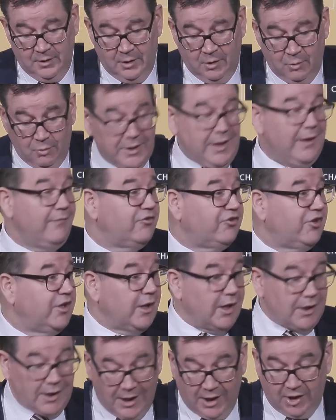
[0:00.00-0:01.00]
We have seen
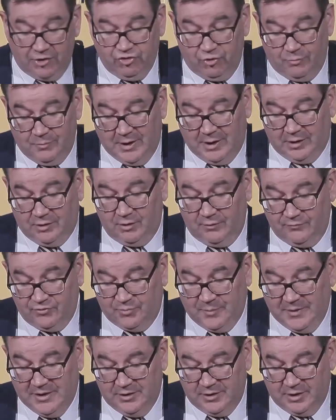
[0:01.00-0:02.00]
a large amount of
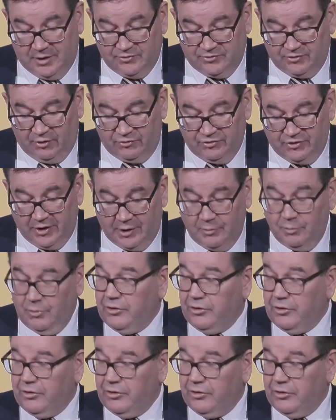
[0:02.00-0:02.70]
spending associated